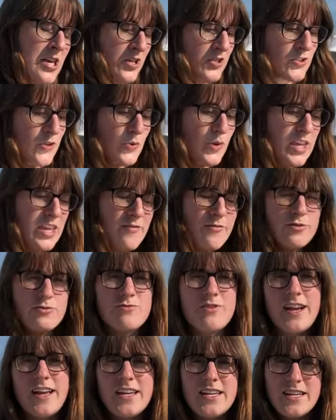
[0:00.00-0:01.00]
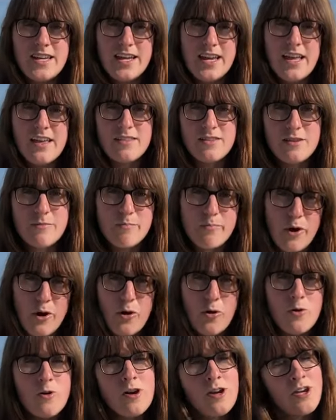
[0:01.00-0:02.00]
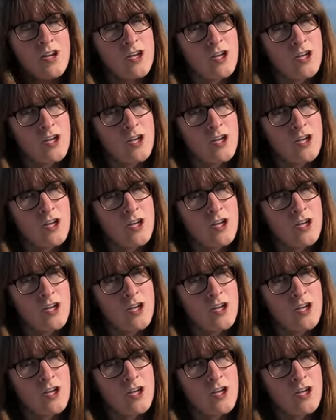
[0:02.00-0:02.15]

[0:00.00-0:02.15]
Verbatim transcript: So even right in the bow,